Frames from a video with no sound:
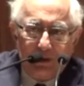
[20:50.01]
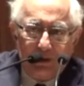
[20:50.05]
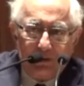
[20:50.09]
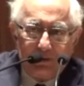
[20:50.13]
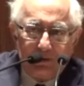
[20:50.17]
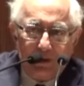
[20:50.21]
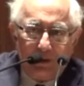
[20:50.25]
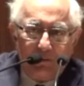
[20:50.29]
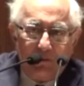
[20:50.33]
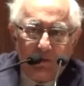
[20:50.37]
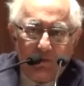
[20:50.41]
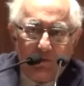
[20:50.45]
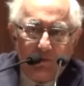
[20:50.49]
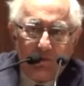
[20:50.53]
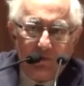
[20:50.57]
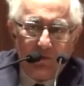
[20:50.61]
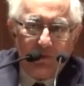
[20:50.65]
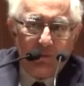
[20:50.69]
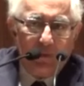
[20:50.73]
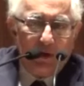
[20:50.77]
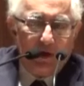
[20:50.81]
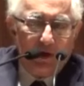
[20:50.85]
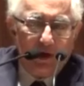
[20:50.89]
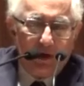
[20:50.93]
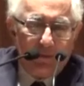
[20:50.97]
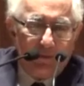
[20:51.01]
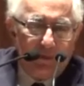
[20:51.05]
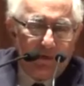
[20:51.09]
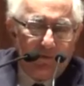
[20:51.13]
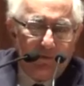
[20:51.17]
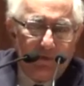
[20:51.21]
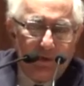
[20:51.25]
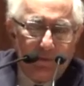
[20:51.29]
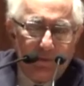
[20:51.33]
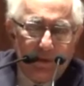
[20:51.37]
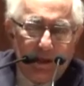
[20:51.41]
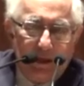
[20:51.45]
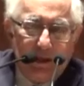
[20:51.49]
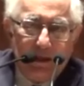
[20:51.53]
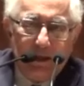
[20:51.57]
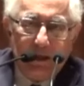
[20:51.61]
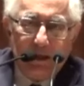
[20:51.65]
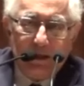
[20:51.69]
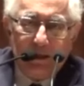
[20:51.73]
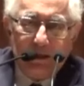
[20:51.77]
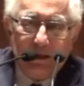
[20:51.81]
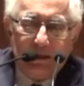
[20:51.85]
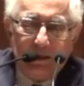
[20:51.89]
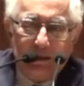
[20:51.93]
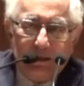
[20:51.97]
Some of you may not be
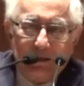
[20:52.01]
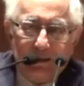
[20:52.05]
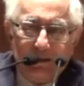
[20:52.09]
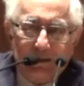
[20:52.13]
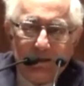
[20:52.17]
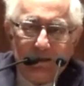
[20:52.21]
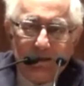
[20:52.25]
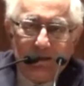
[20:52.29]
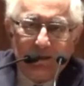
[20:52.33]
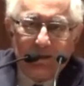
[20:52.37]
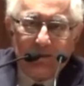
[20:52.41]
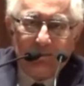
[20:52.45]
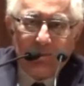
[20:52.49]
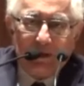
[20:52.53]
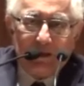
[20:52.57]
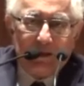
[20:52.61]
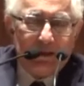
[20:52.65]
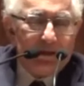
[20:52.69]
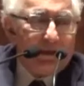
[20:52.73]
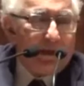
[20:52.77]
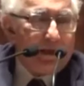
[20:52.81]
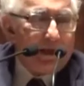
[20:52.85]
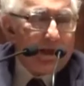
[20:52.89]
familiar, but in